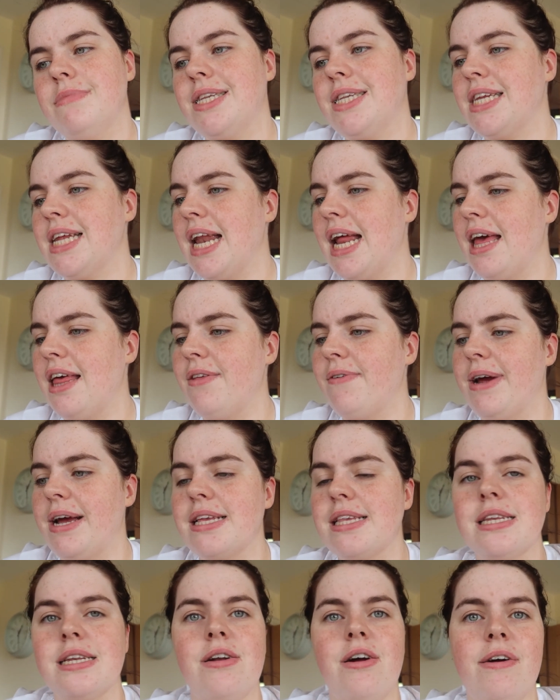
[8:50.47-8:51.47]
Today, the
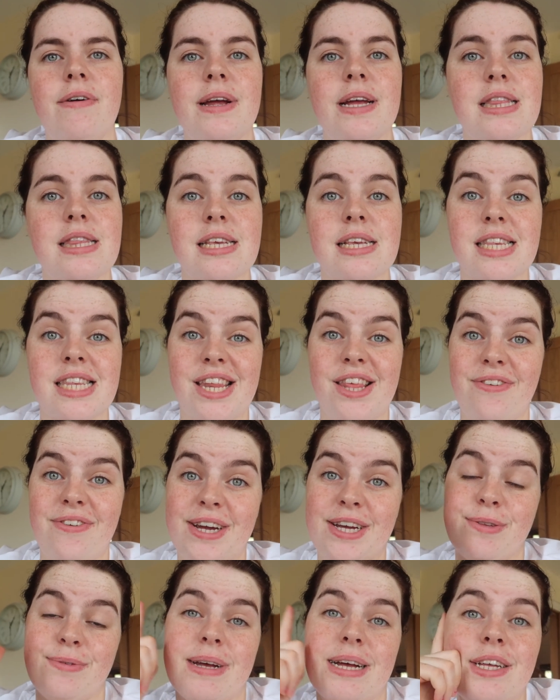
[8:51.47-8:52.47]
resting heart rate 63
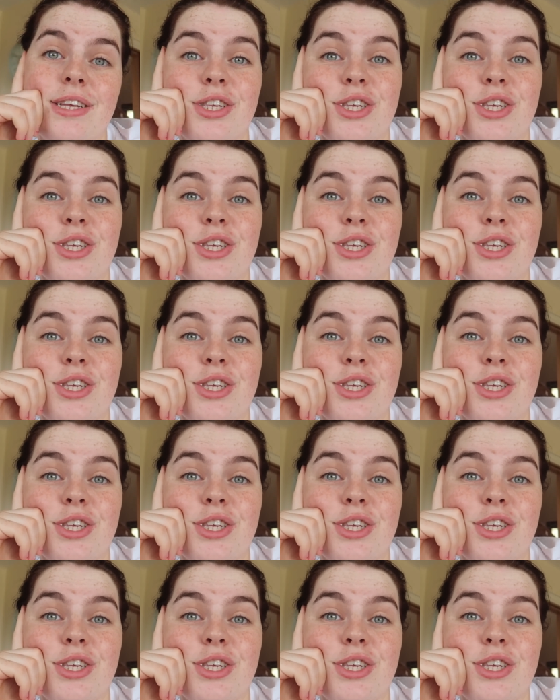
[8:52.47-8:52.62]
as well,